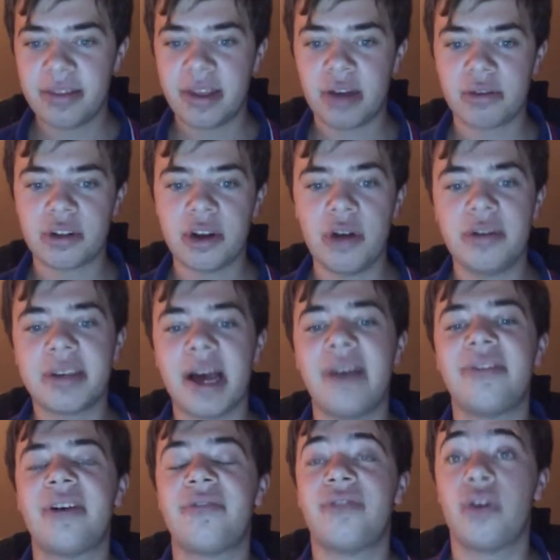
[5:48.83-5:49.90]
There was no
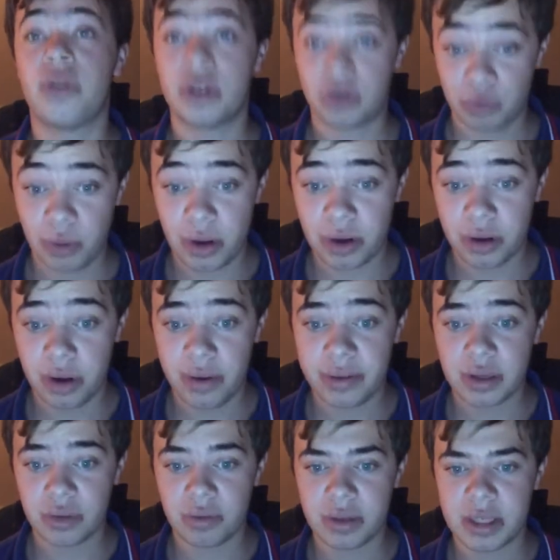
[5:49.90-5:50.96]
doubt that Forest were
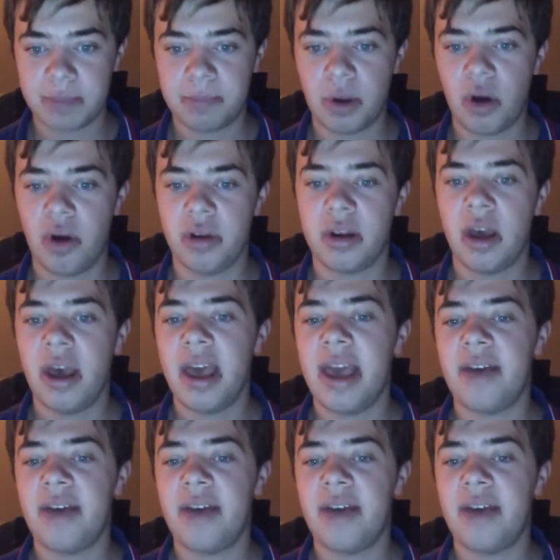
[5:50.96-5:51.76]
going to respond.